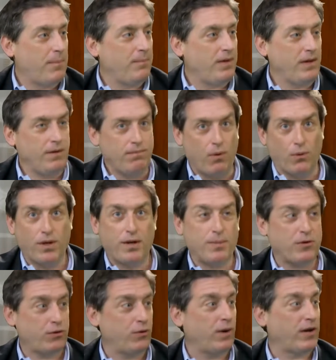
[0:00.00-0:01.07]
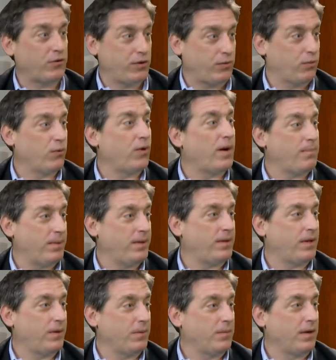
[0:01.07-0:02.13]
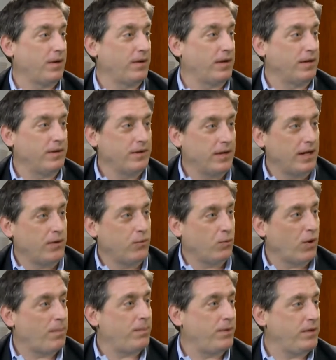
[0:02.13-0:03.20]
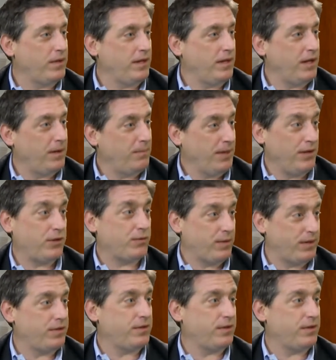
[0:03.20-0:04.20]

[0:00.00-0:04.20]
I'm the only commissioner who actually grew up in Lower Merion. I grew up on the mean streets